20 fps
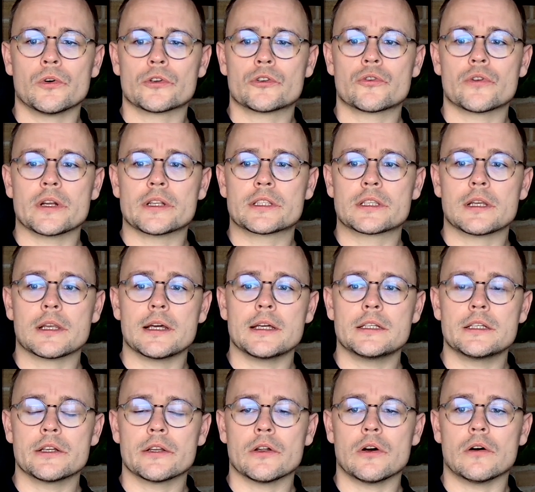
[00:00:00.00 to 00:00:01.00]

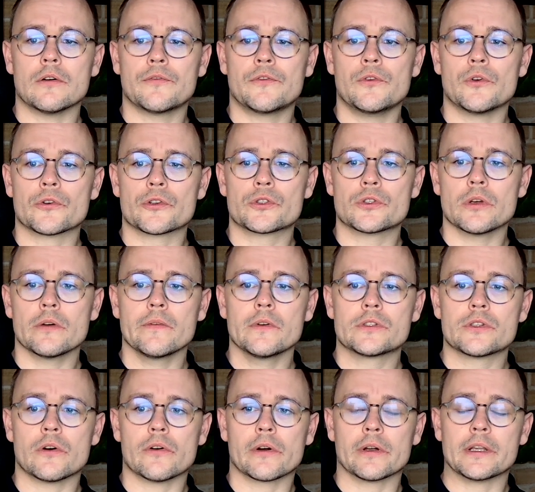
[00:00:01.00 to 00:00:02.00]
translation of your
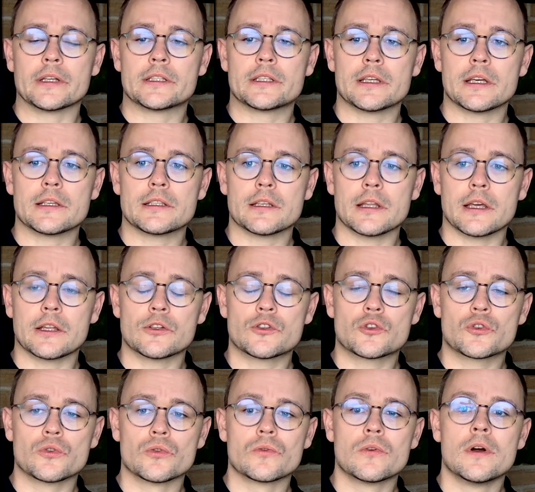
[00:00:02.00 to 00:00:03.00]
service organization
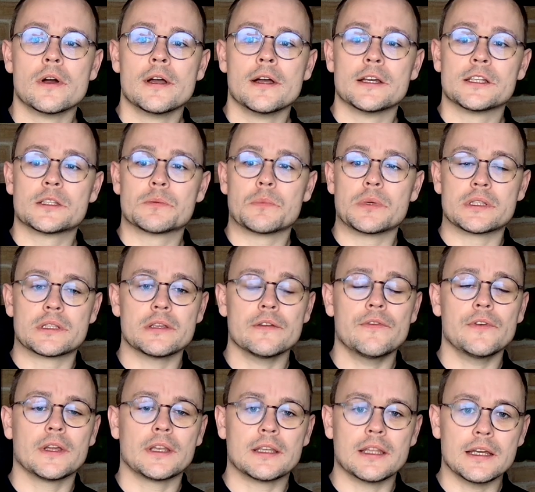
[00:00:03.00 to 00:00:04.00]
into
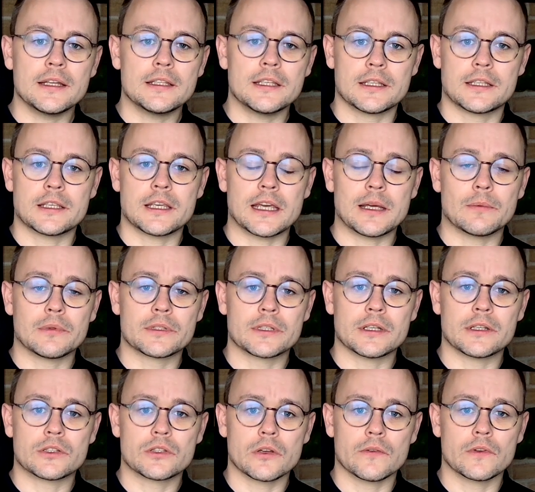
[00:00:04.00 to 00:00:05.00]
specific data tables
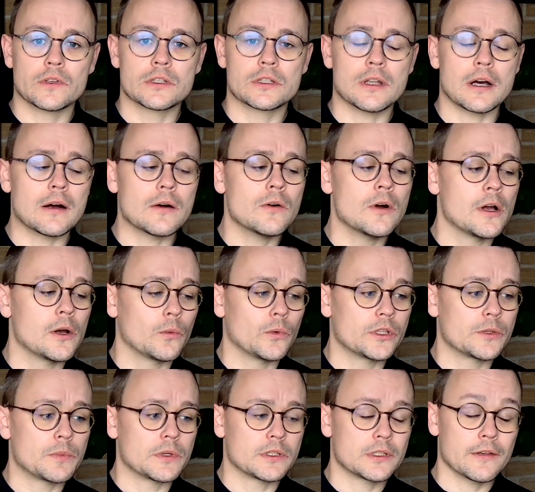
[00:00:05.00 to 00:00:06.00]
in ServiceNow
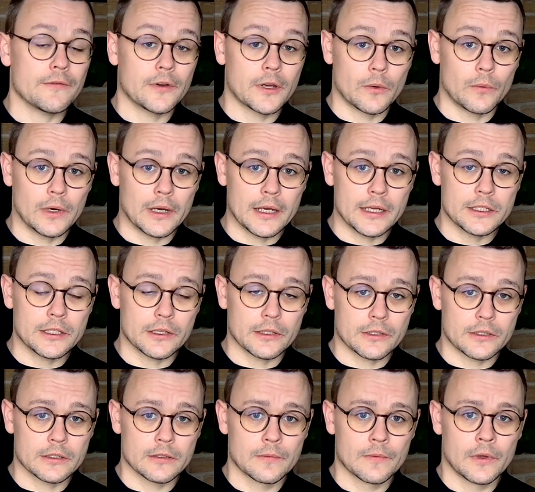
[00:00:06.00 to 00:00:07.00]
with specific
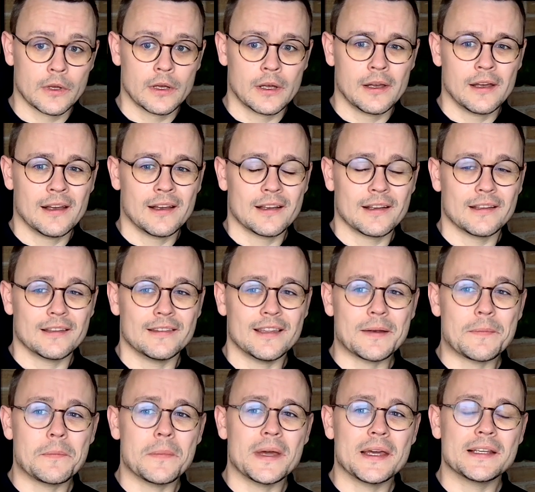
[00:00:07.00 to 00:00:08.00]
relations.
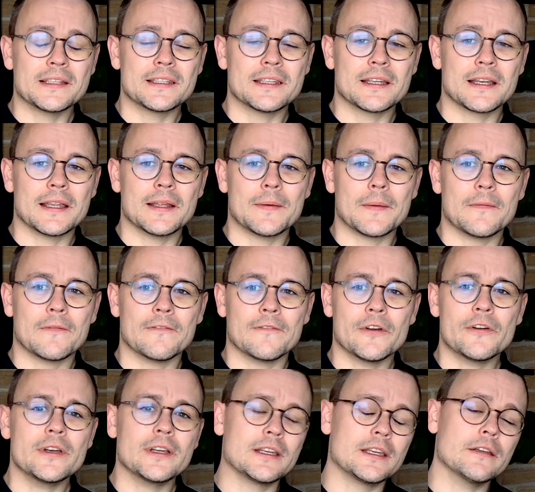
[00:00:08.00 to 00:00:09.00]
That makes it
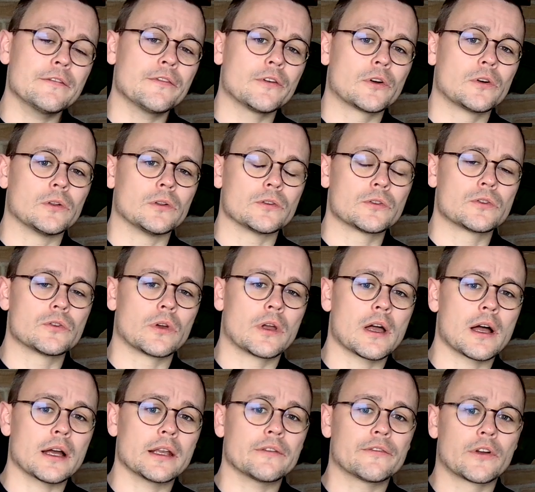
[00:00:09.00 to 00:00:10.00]
very difficult to
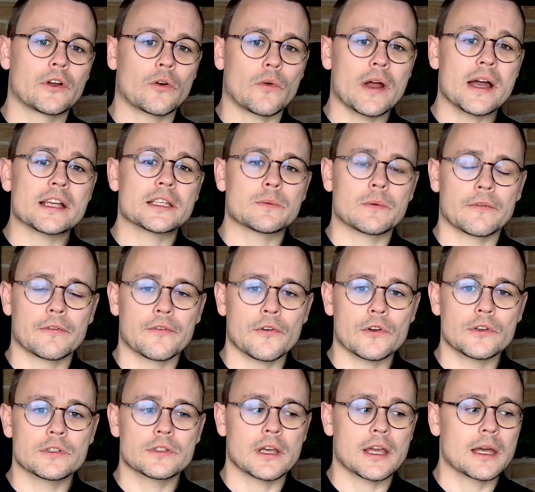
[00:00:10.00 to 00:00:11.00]
kind of grasp at
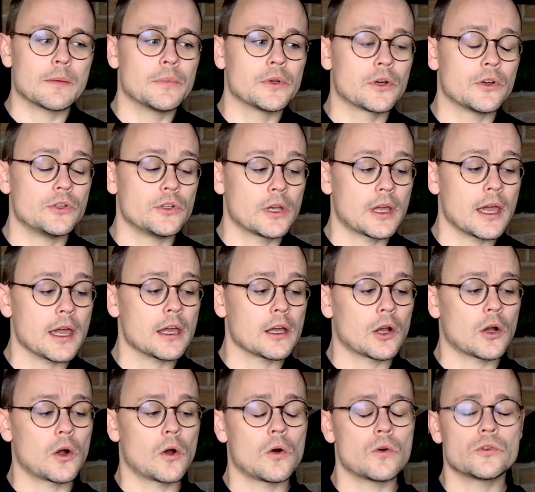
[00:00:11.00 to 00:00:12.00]
first hand, because you can't
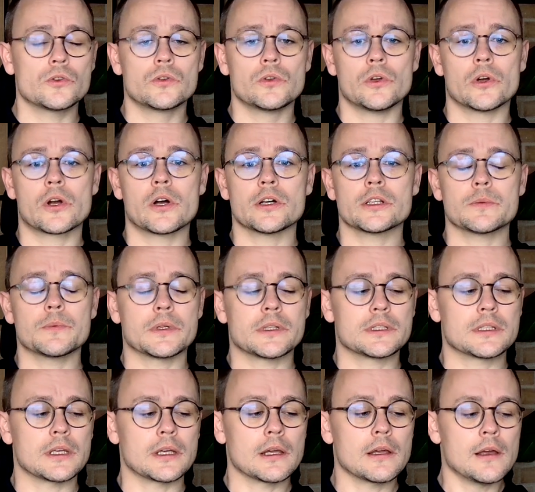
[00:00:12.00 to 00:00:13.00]
go to your customer and
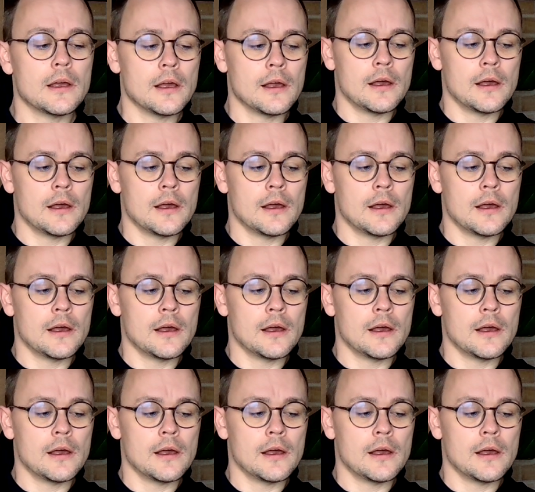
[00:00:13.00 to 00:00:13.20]
say,